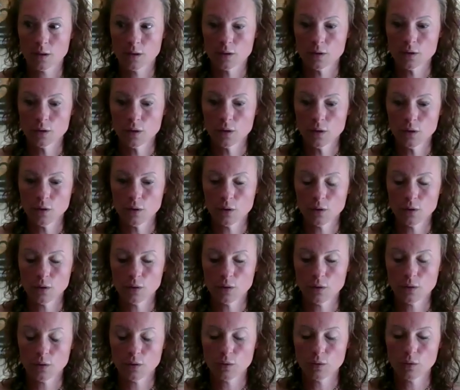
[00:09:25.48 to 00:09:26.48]
So
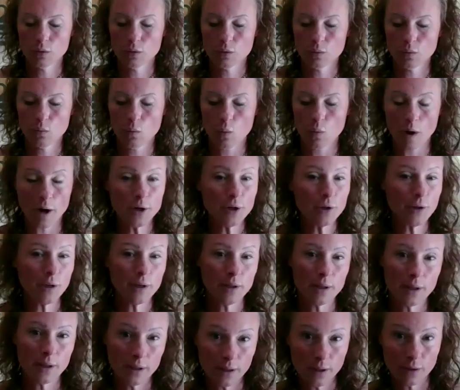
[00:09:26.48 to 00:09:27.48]
why do
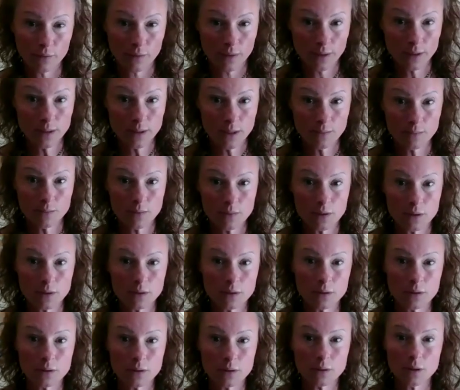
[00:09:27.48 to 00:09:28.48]
they think they're victims?
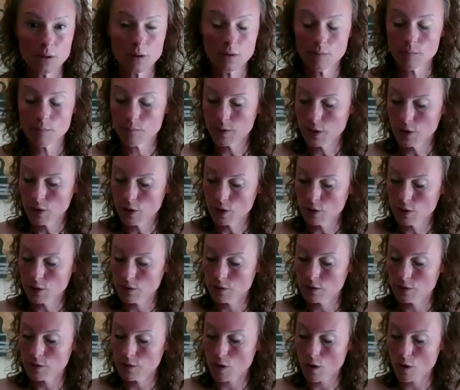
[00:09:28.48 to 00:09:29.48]

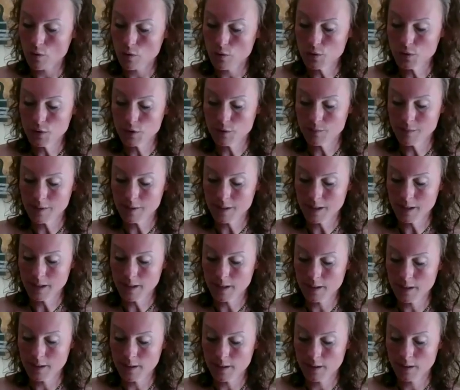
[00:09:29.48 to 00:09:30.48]
Because
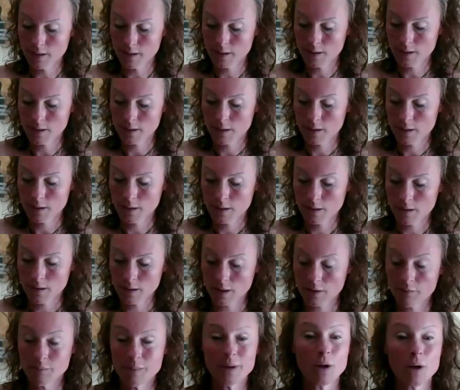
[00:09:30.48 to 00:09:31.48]
ultimately
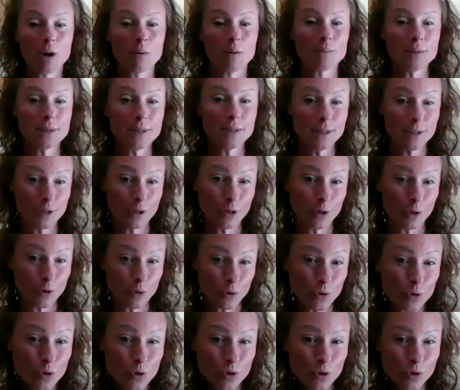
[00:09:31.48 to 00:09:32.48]
they've become
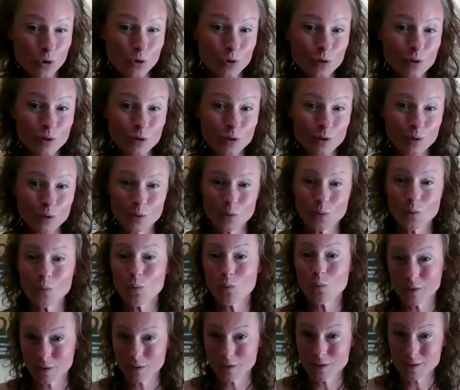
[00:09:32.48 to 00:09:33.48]
disillusioned
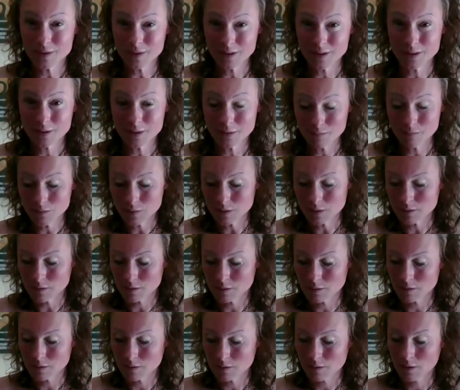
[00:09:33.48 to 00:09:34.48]
with the systems
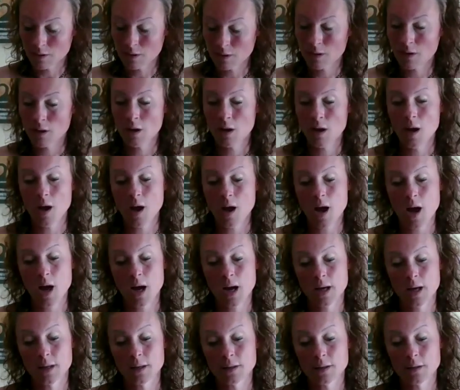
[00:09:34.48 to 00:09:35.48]

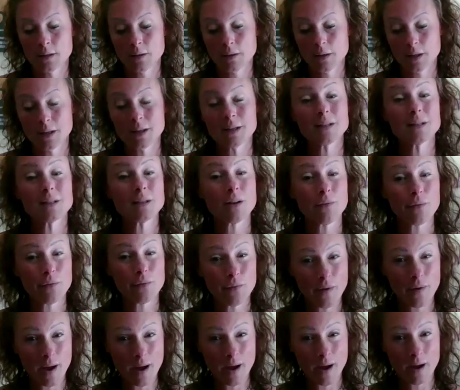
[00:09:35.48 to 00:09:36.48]
and think it's
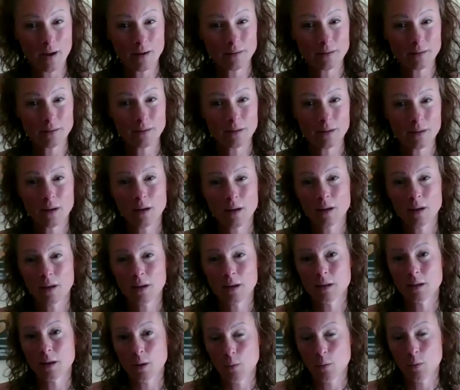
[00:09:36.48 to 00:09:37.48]
unfair.
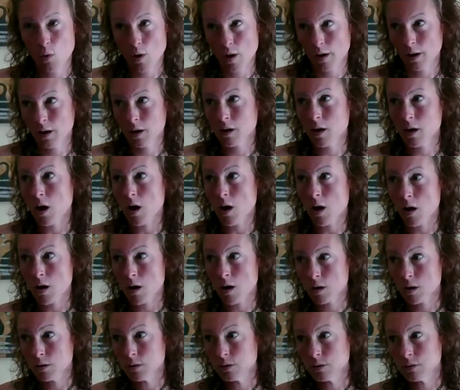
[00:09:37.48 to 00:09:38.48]
They're working
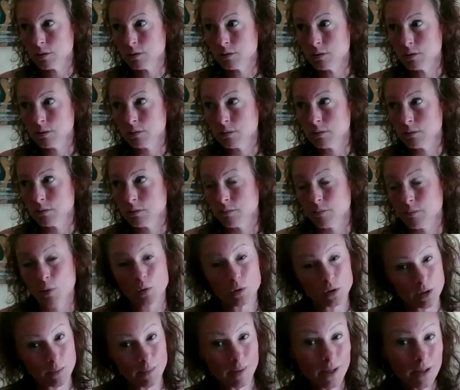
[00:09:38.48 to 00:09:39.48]
hard,
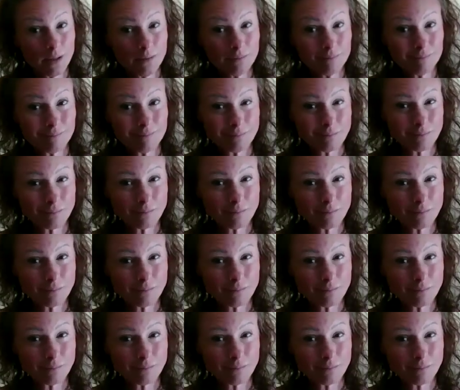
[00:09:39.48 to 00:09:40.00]
possibly,